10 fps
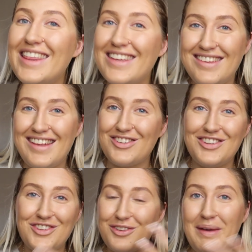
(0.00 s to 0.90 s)
This is
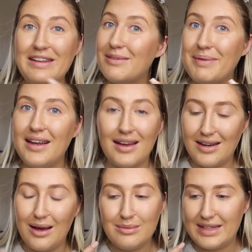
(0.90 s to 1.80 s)
actually just meant to be like
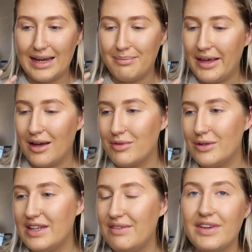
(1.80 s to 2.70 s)
an updated makeup
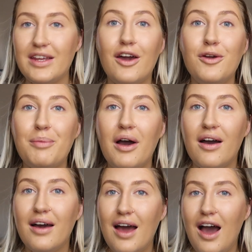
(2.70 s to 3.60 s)
routine video, but